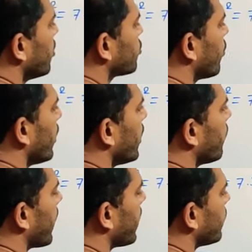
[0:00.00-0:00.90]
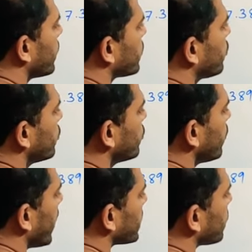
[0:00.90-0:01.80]
So a value is 2,
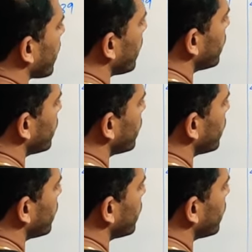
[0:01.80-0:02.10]
h value